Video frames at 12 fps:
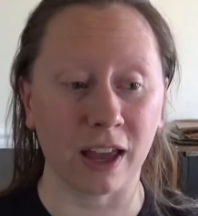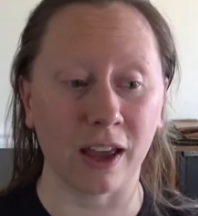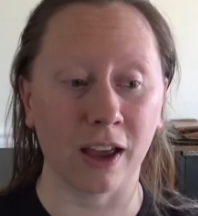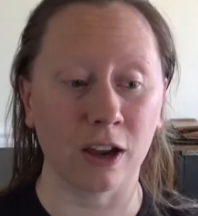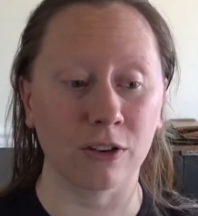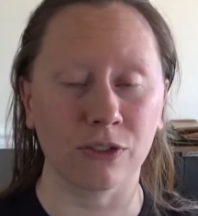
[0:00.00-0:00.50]

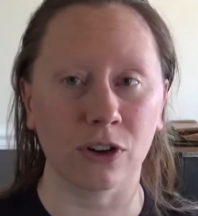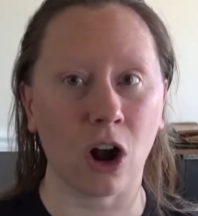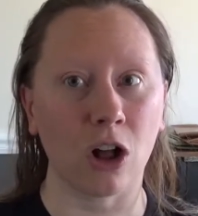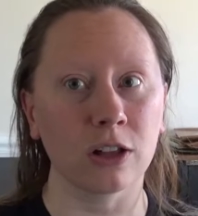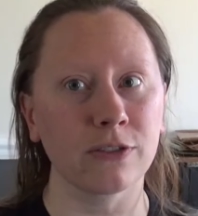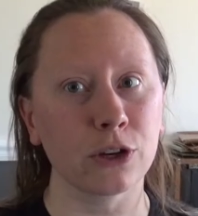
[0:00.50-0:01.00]
And for
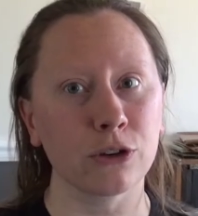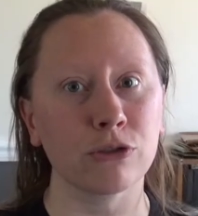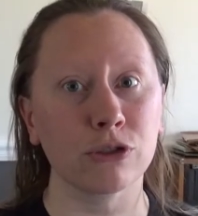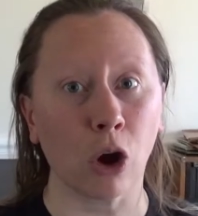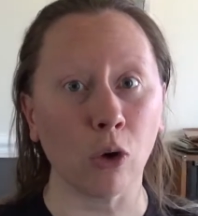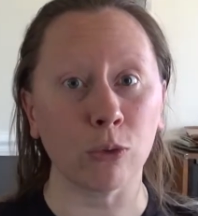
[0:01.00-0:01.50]
all of you who
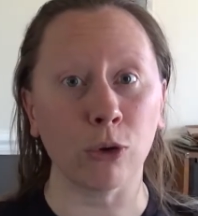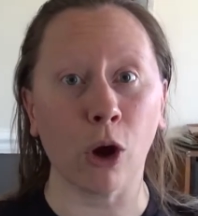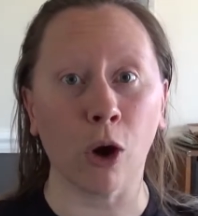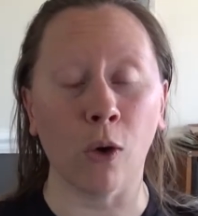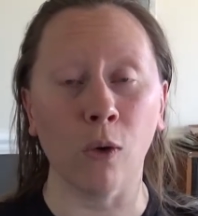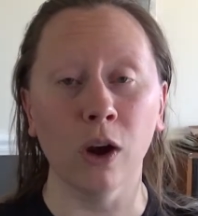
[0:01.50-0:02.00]
don't
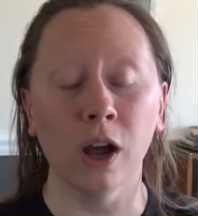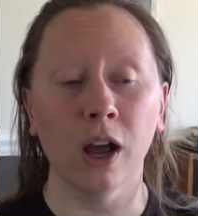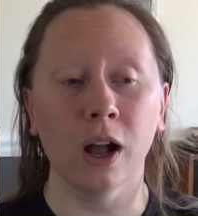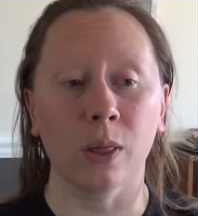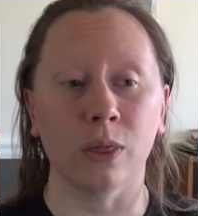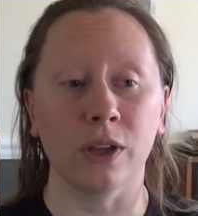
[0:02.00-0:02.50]
know,
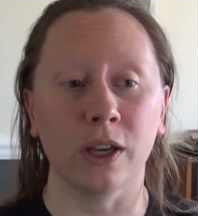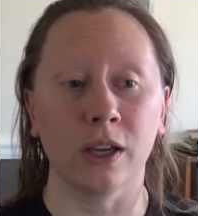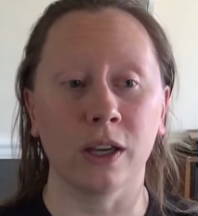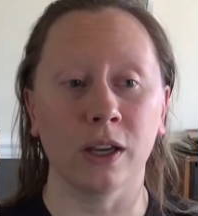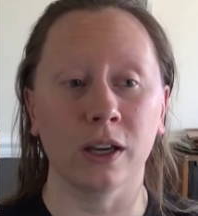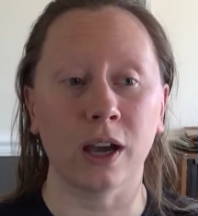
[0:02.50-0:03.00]

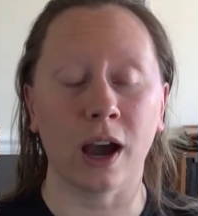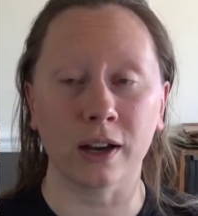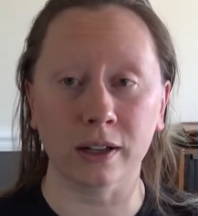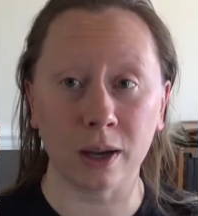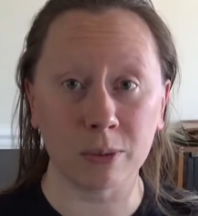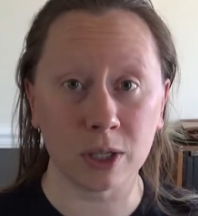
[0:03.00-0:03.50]
the
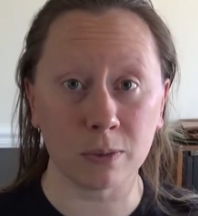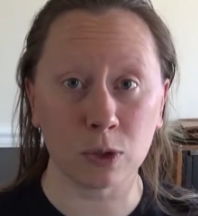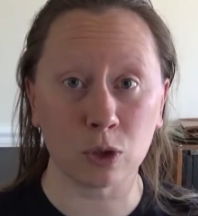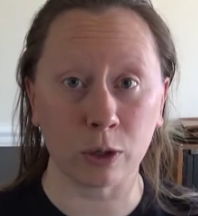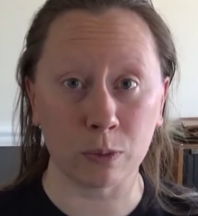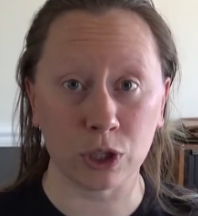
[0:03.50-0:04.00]
Cotton Cuts
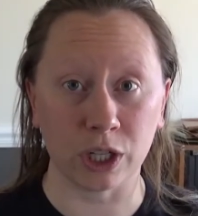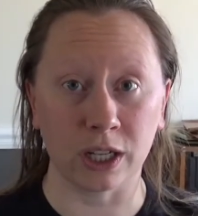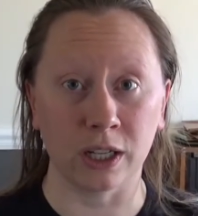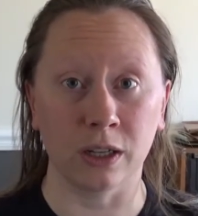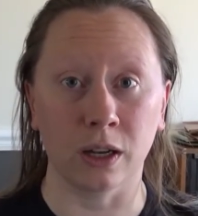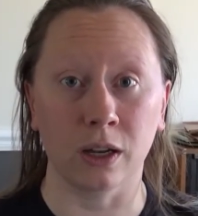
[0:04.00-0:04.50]

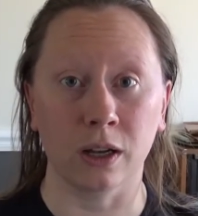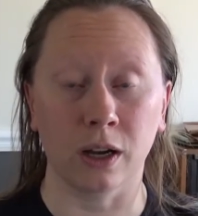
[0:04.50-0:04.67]
subscription